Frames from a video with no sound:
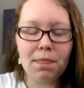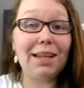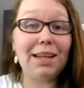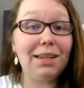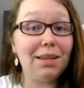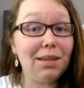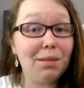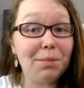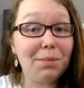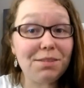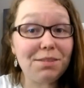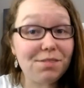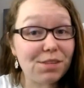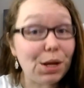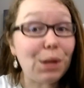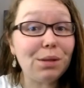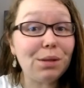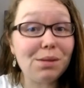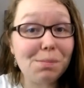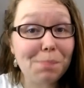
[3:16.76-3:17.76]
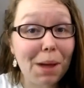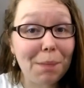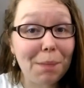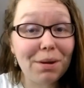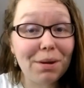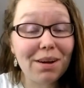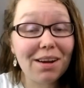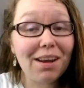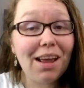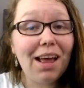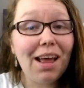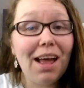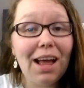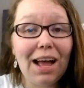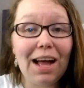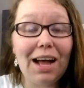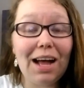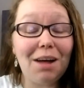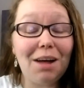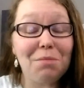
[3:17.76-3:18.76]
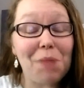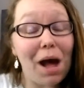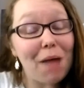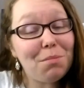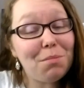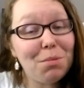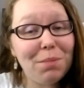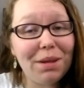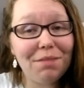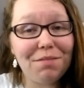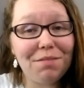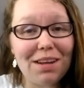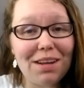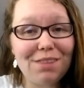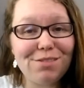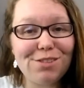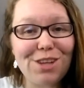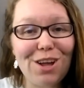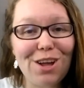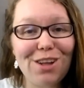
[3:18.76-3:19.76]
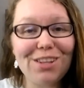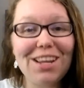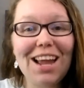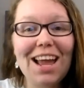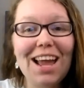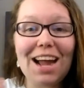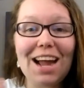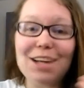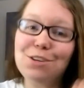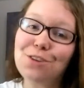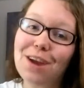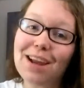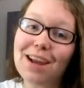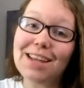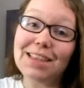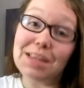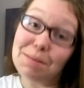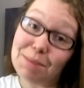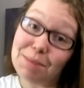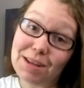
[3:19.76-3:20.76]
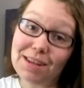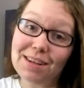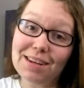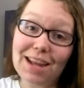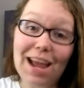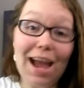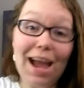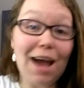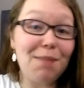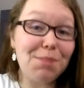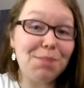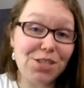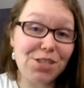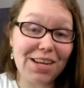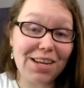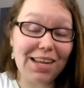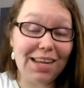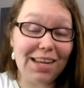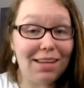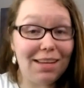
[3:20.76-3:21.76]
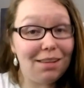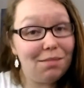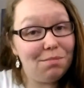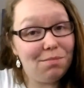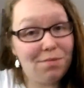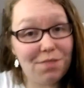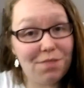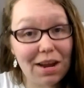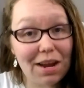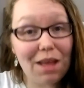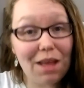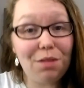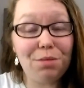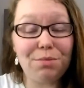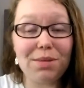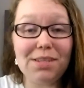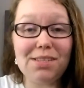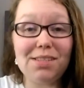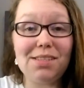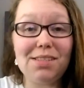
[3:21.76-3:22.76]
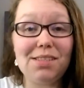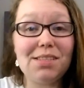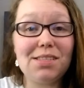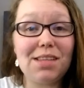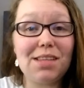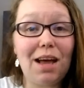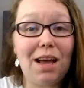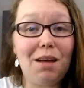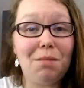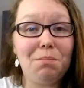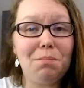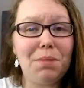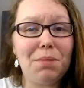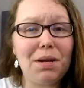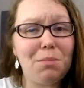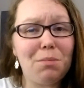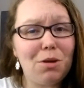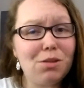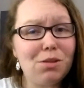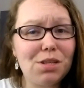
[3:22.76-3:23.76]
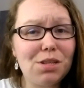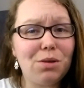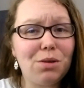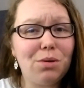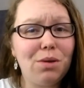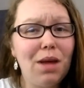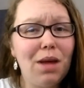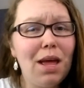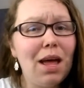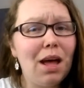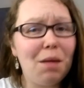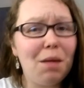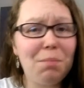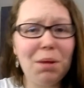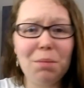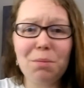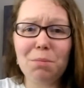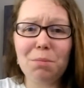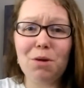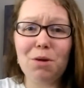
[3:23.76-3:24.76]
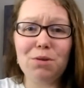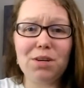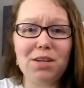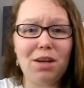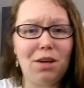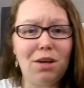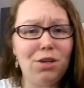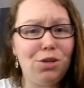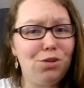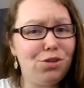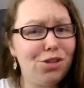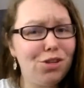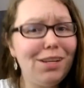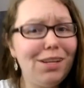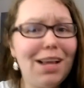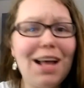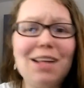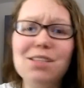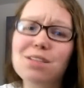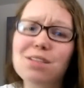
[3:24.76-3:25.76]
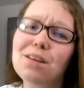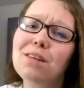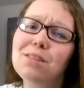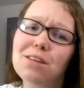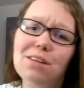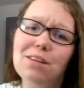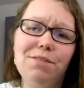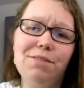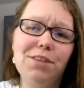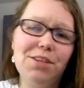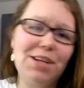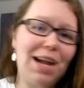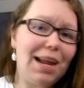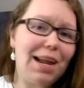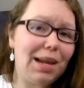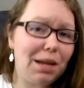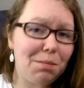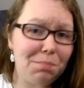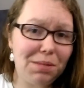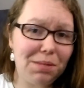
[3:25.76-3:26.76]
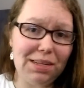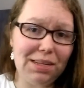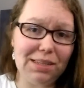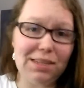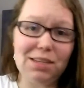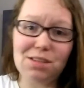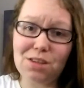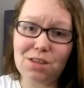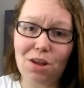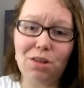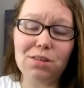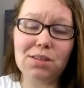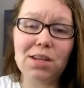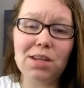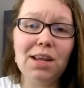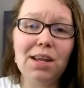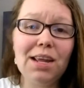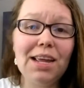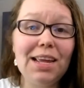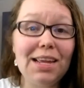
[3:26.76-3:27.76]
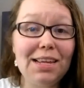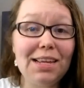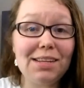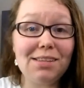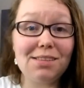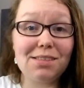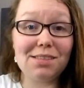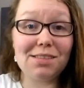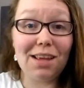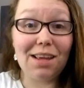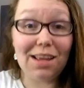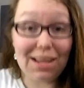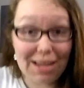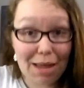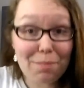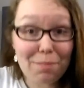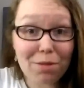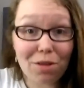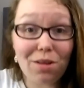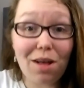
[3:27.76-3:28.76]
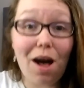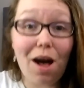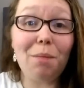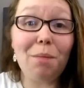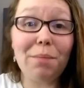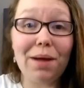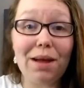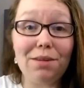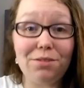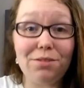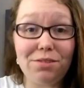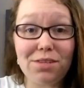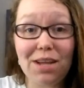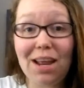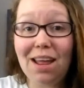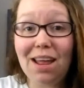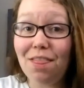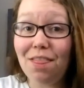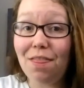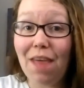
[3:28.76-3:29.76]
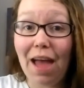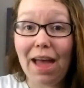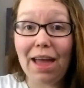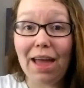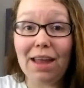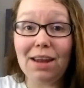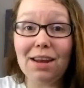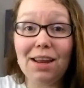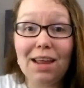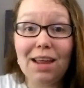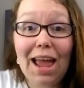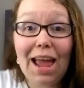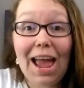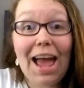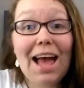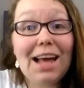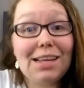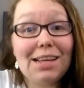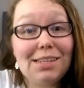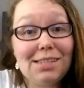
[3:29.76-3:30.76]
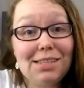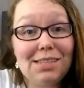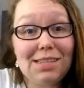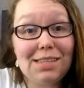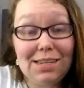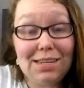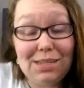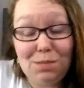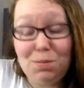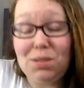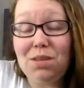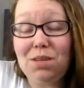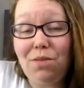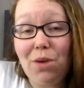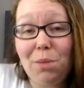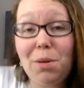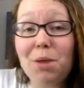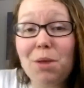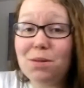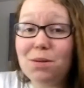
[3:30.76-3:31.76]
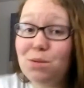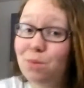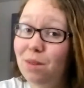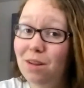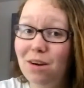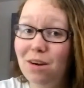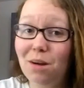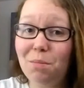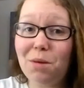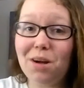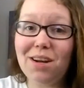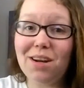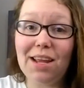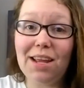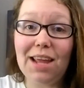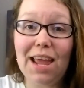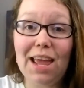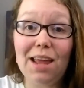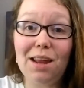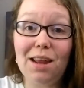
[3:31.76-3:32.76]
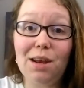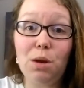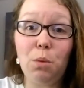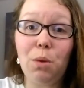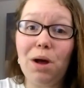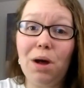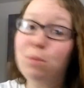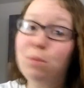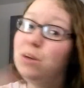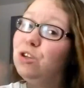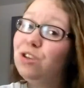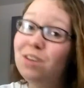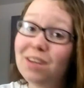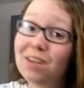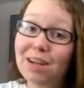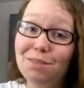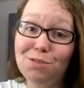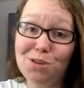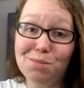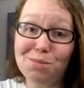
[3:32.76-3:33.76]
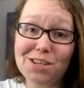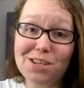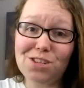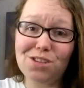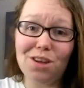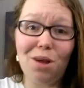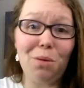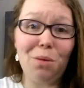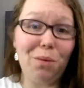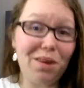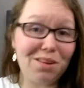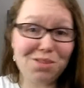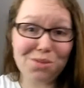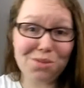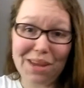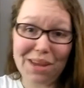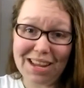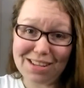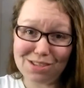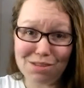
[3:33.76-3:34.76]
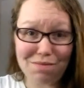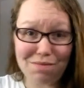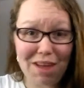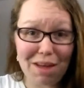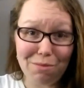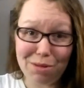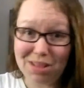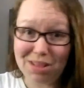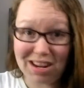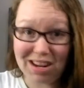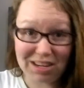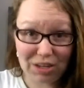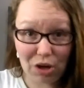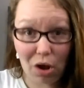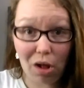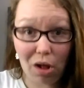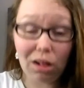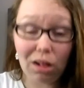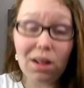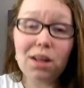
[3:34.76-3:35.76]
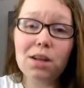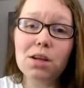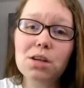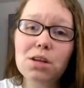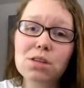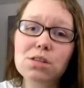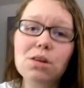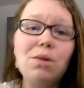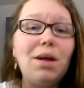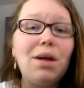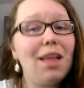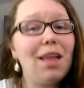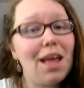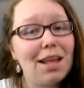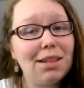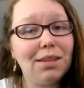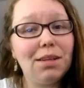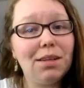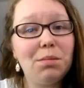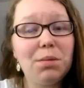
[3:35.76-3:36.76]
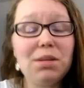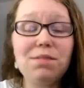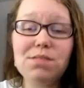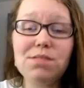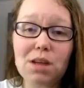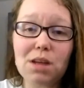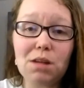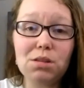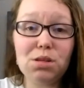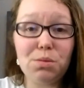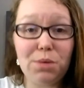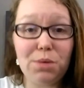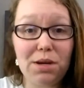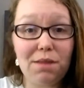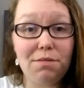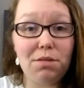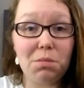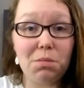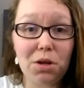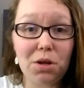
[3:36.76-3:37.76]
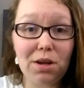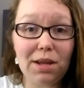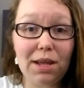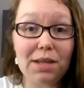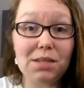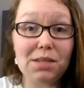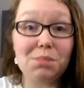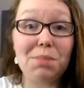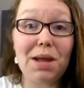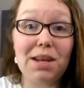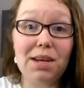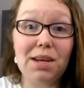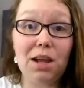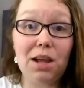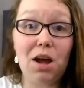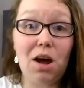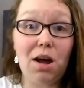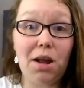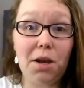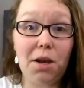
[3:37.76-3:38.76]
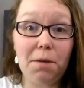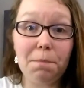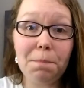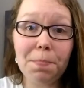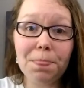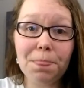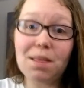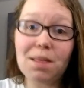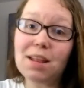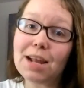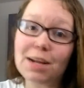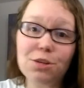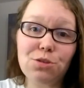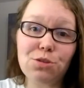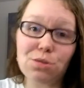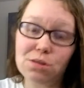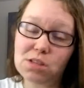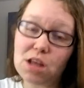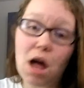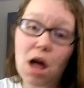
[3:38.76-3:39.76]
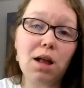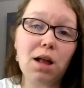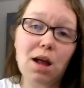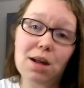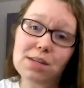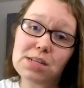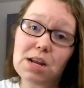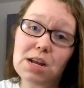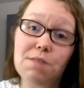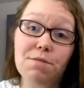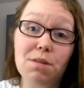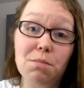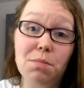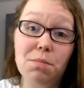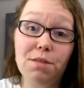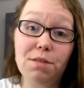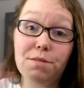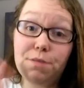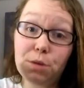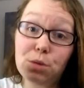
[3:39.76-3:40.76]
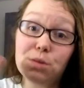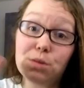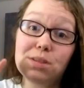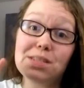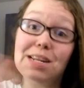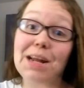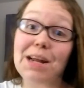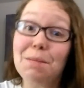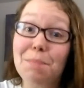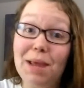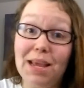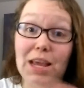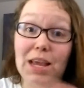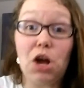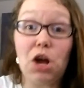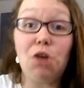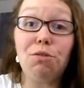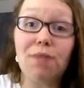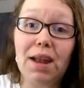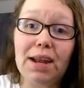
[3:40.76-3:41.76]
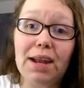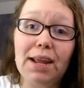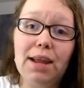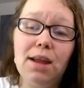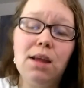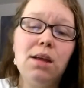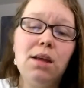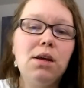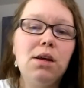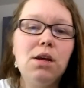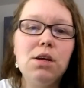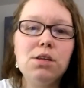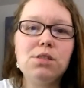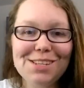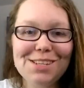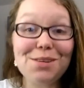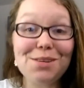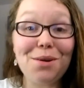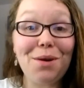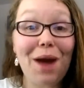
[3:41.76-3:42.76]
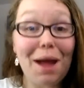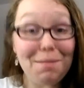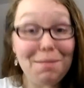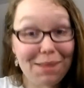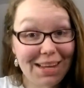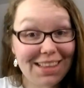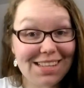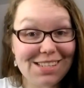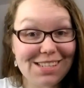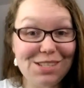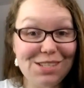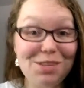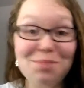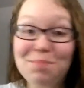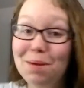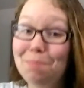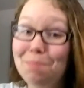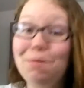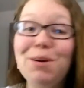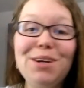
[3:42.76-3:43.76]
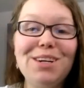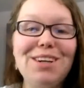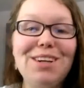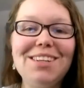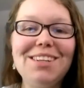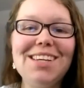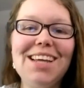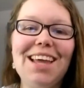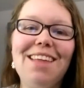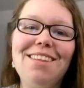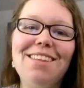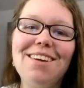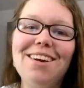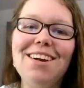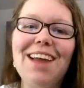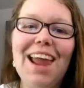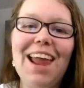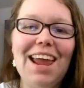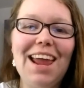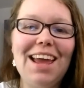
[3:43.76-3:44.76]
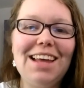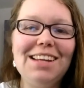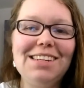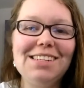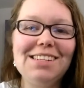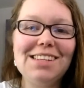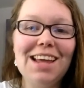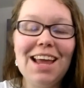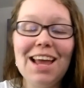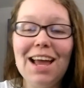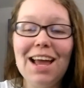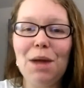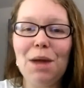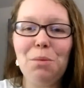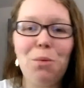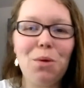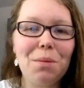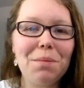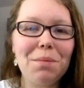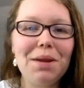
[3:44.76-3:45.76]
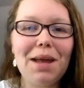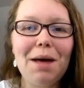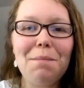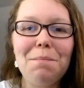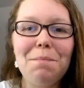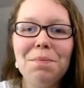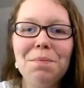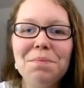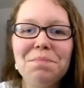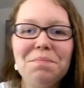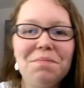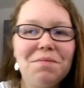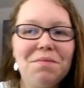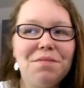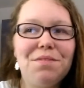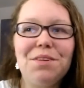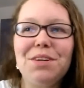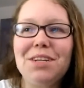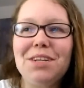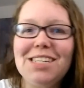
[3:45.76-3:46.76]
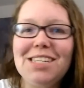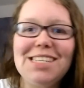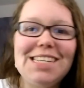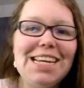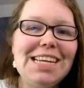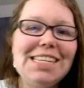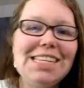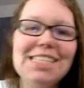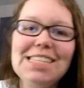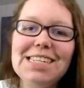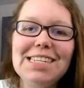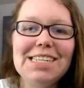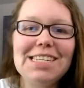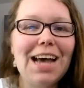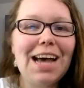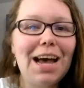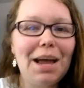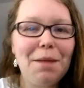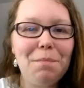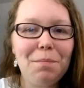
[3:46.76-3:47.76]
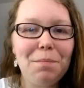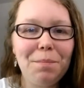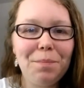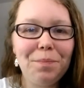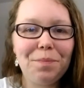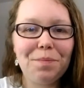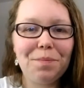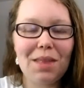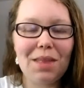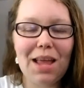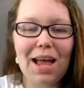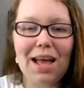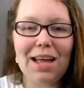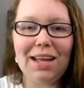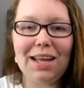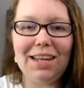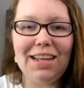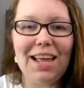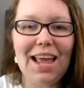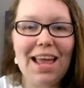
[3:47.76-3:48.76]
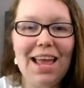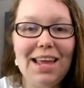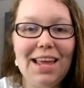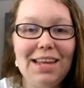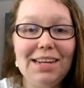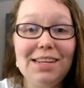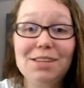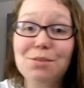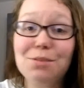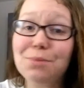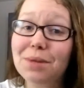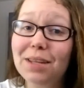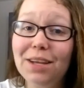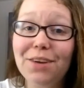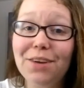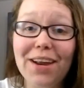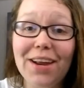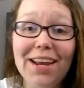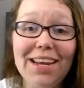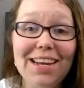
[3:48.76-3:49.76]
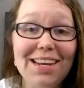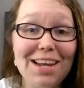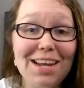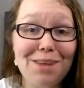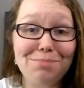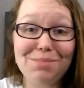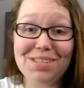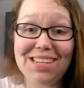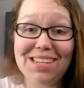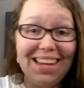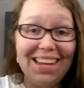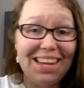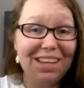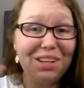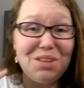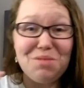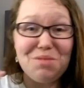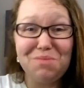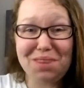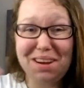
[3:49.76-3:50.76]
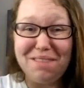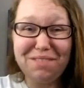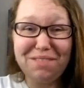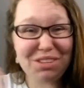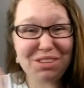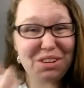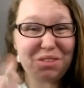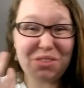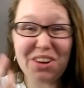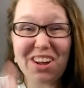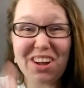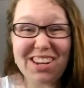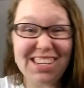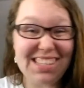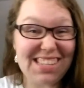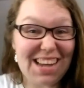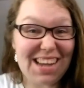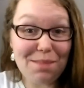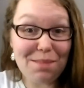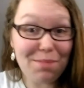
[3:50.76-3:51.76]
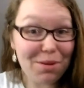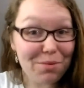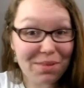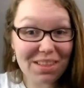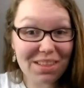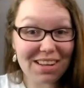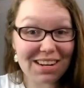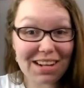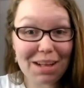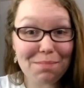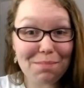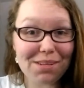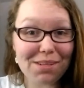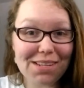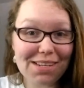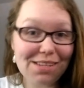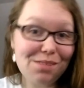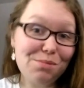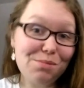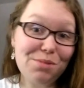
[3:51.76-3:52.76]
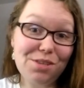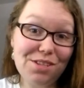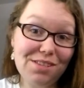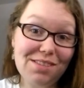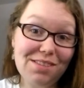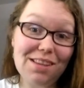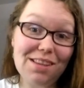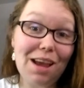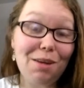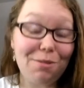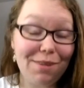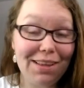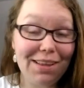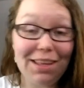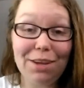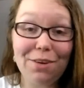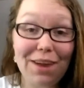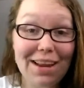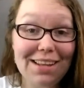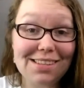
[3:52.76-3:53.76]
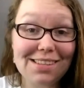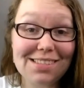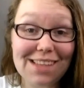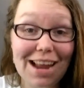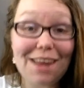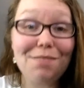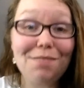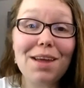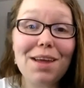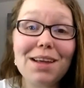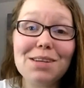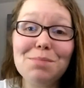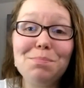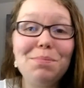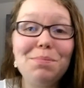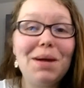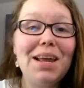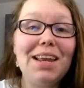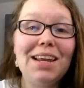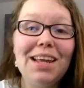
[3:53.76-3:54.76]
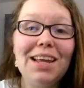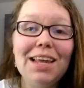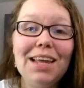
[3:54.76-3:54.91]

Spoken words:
A little bit of salt and pepper. I'm a big fan of salt. I try and limit how much I eat for health reasons, but I'm also a big proponent on you shouldn't cut salt out of your diet completely. Salt is a chemical compound that has a specific purpose within our body, and while we shouldn't have too much salt, we also can't survive with none at all. So I'll add a little bit of salt to whatever I'm cooking depending on the natural salt content from the foods that I'm making already. So I make this soup, I put it all together, and I warm it up for days at a time, and it's really great. It helps to kill whatever's going on inside of me within a couple days, which is a really great side effect, but